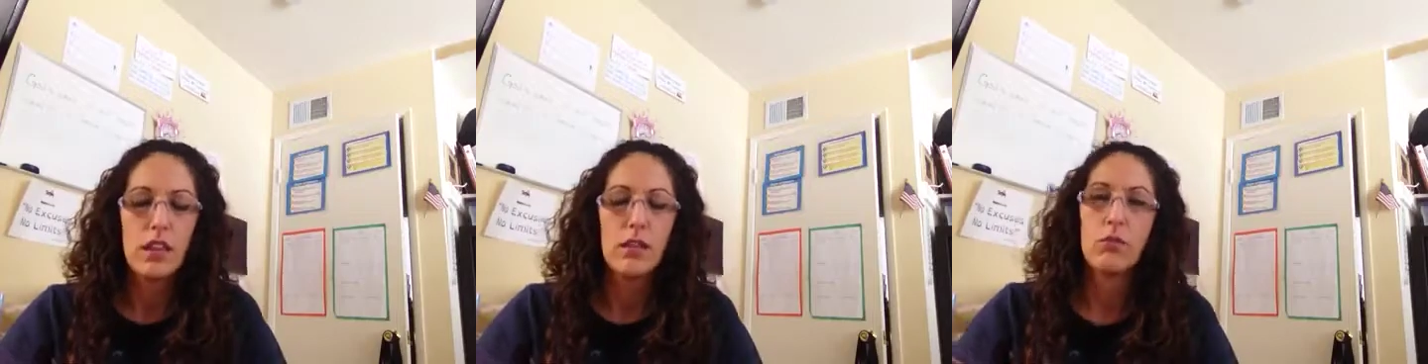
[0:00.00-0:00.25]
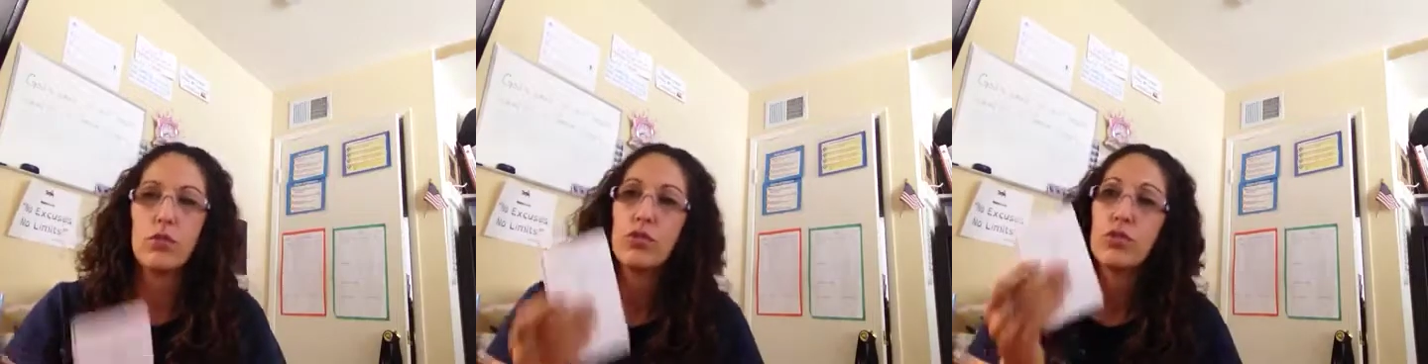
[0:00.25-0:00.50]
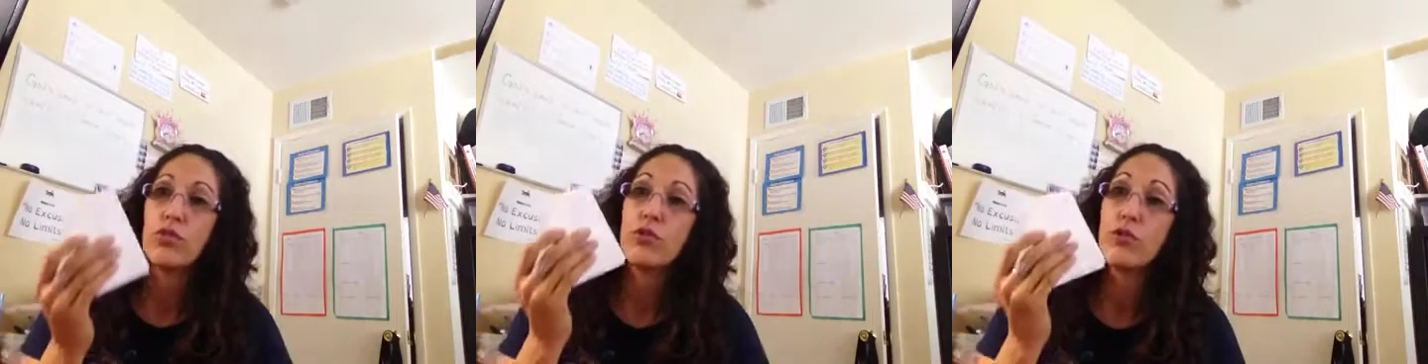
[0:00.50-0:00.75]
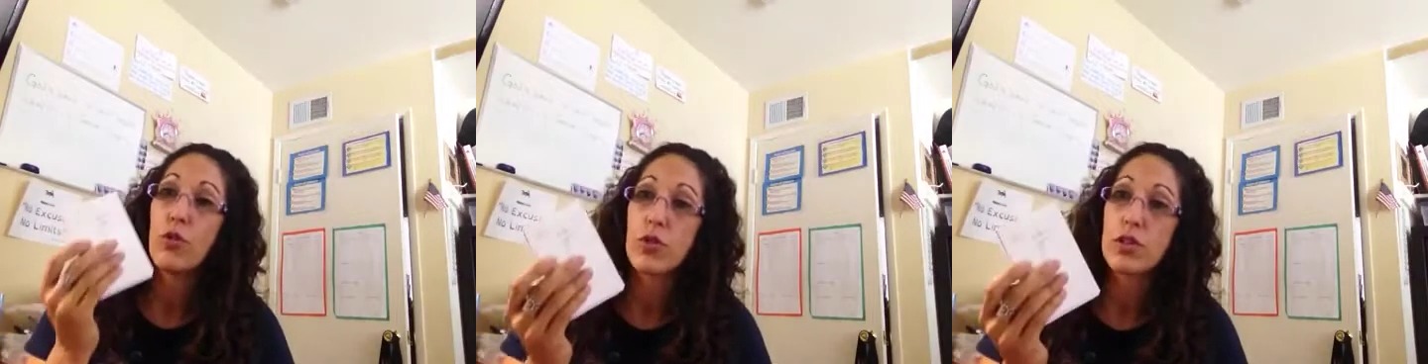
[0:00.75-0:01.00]
Then we'll do
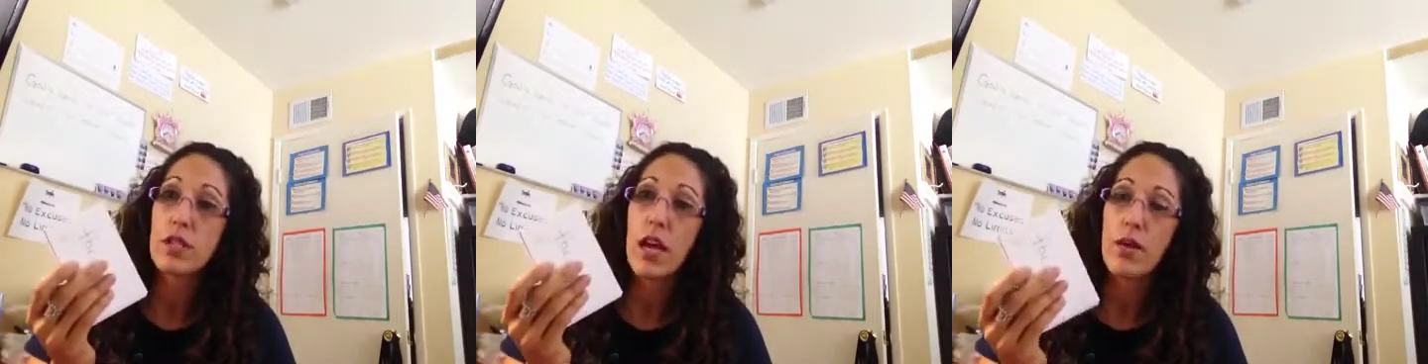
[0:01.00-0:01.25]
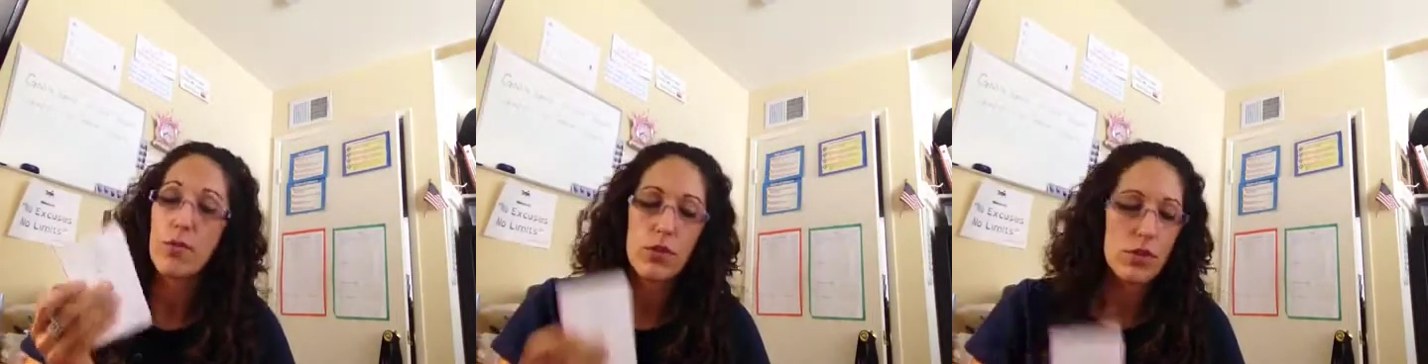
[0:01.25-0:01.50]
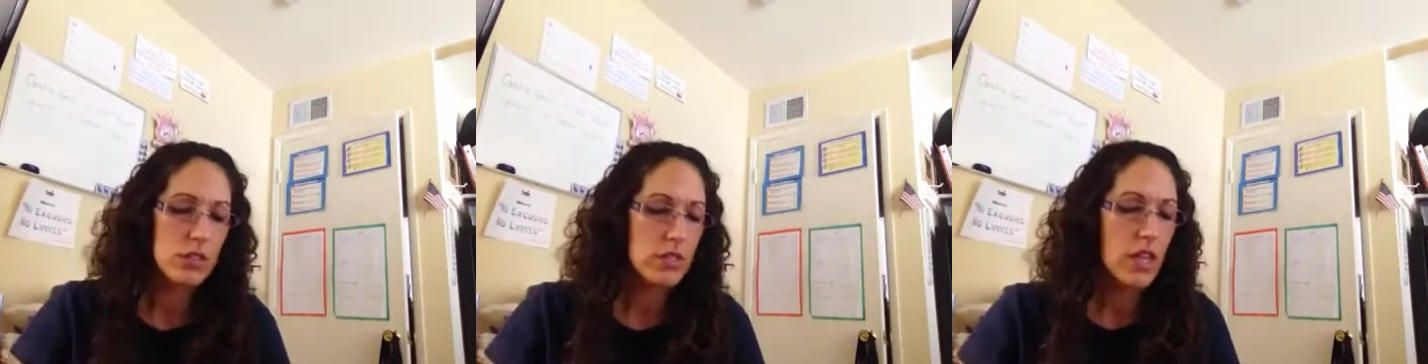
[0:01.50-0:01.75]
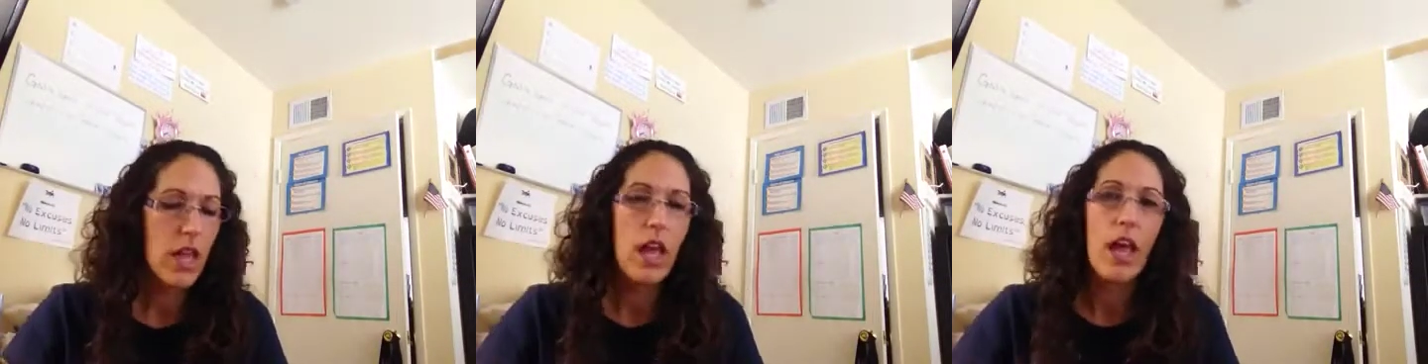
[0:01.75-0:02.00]
4 sight
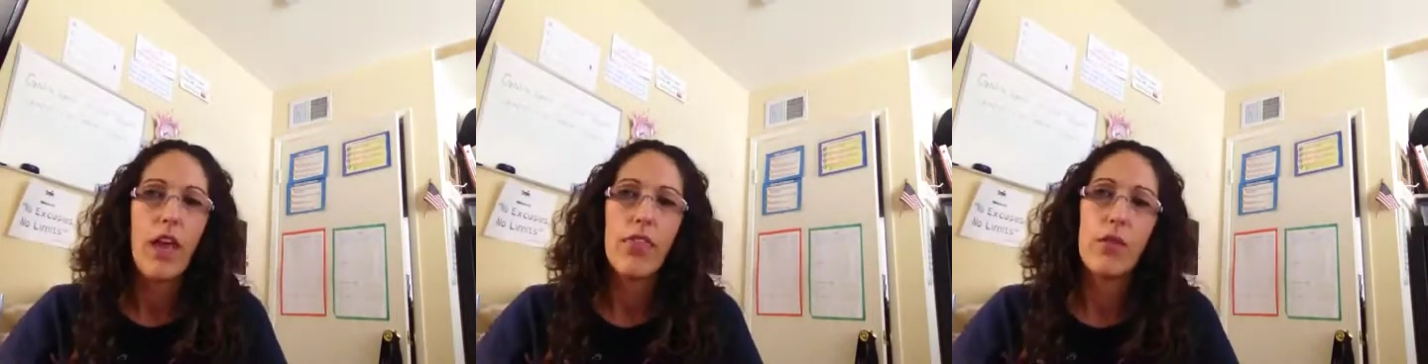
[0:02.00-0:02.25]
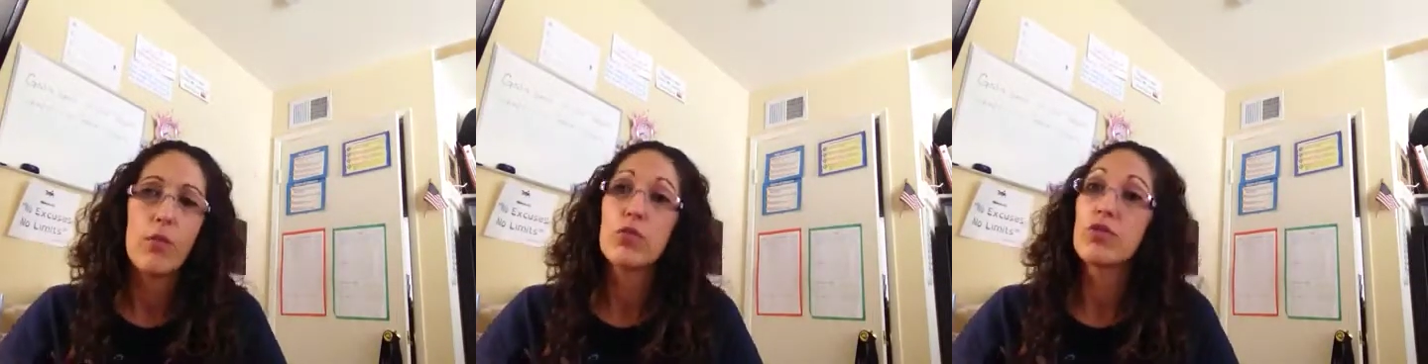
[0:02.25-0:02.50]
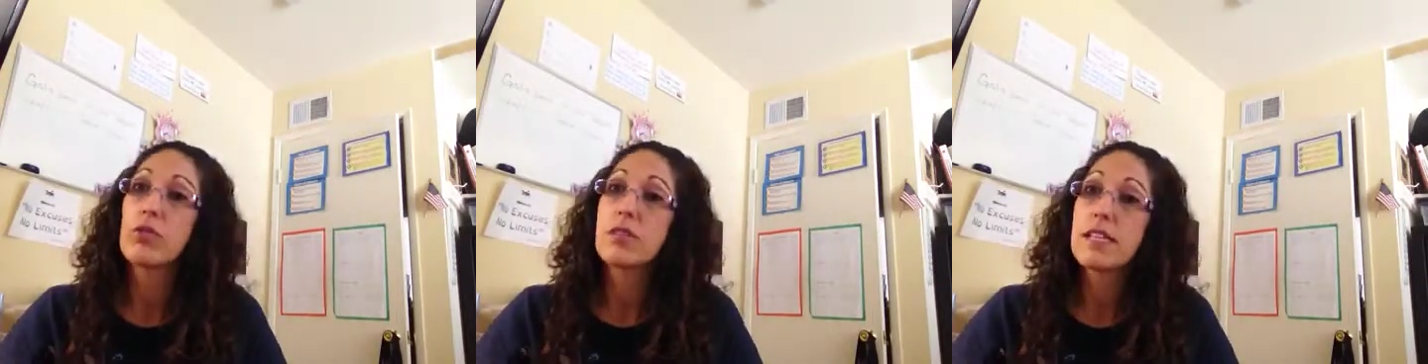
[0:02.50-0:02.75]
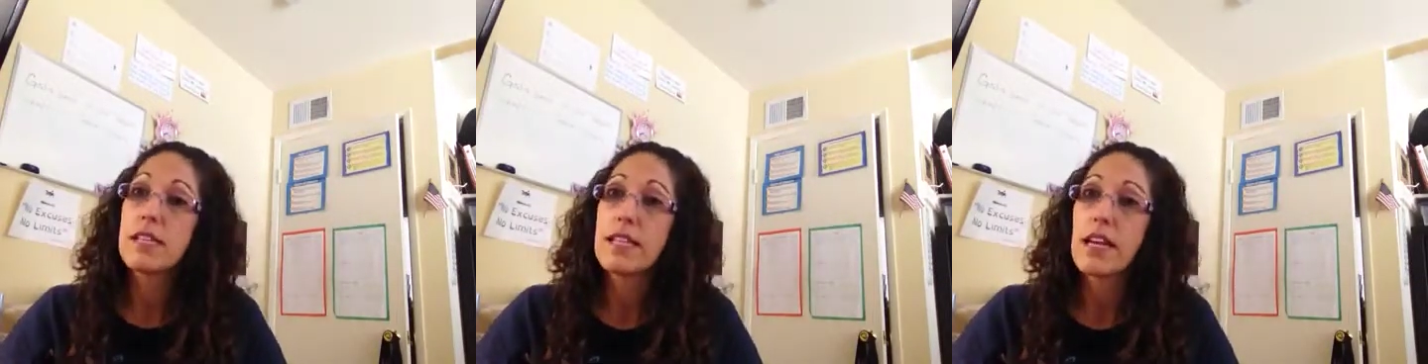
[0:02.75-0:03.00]
words, and then we'll do a
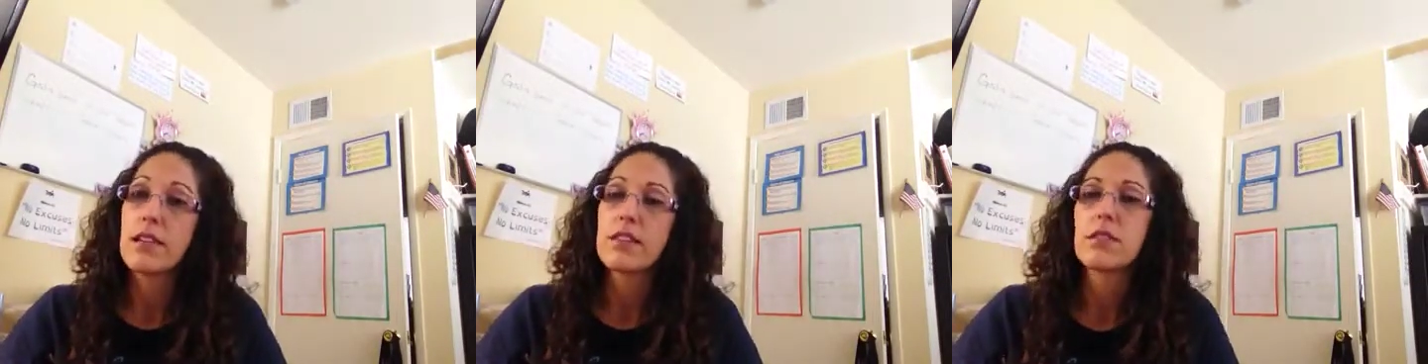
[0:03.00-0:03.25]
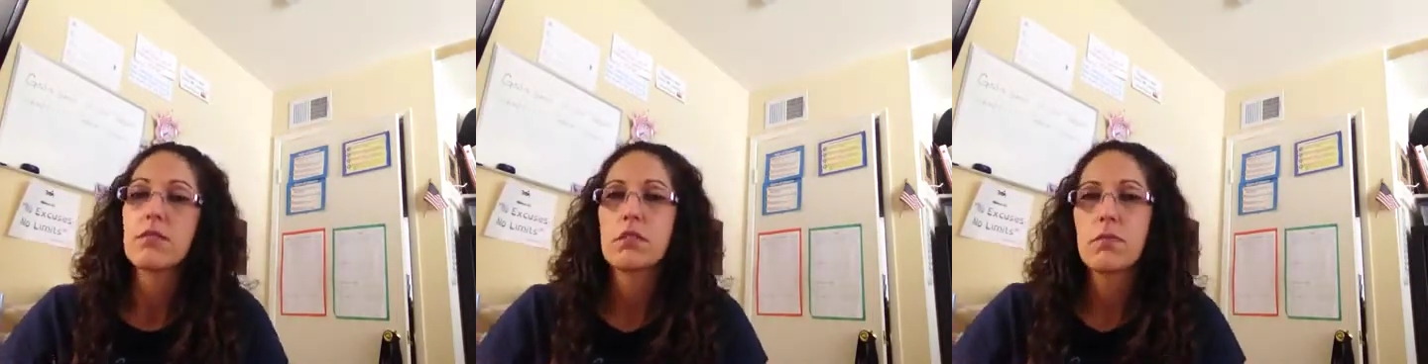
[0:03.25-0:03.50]
sentence.